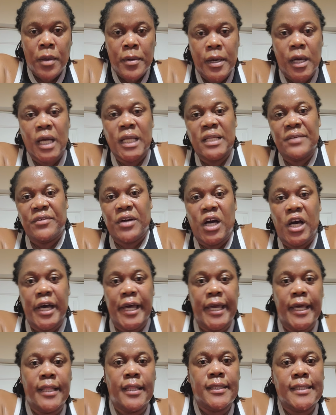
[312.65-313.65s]
cod liver
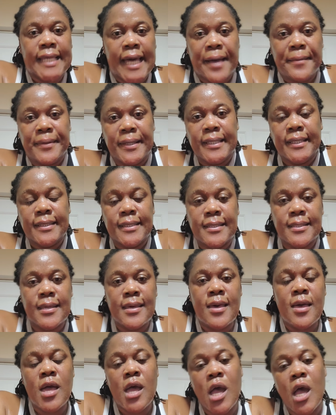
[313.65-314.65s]
oil tablets,
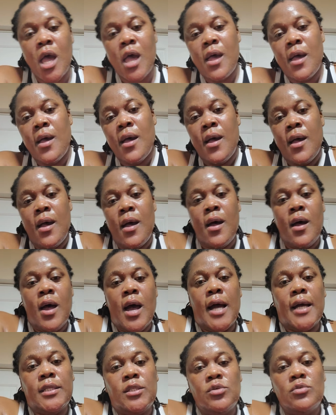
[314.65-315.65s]

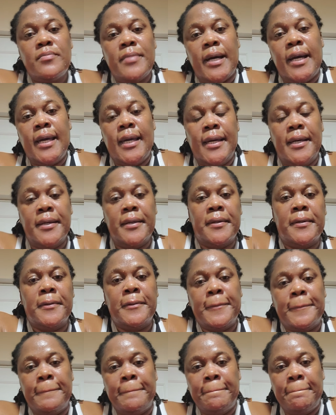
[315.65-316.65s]
I do my
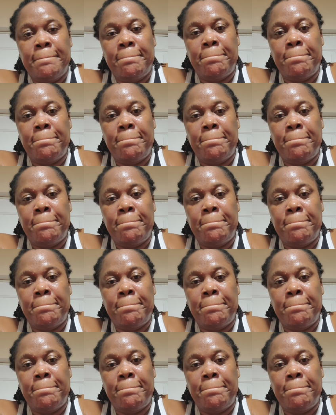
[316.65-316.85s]
um